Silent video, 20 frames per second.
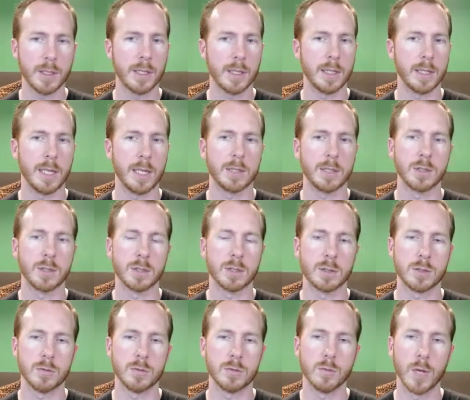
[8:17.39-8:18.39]
and that just
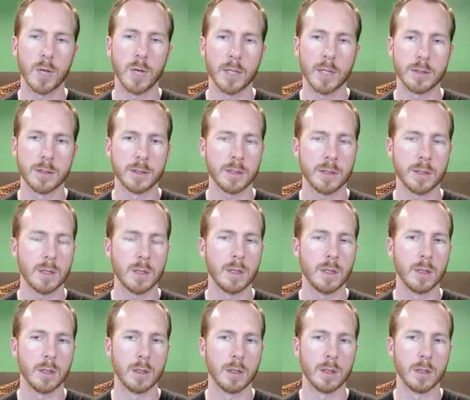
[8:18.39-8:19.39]
runs
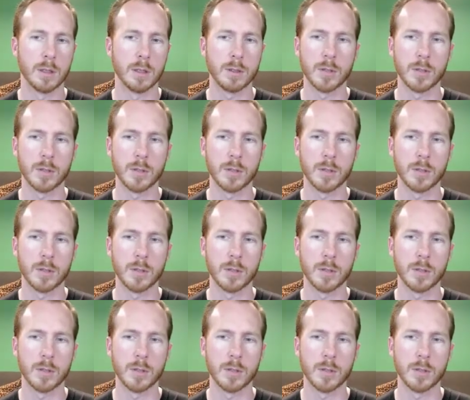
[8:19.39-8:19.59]
the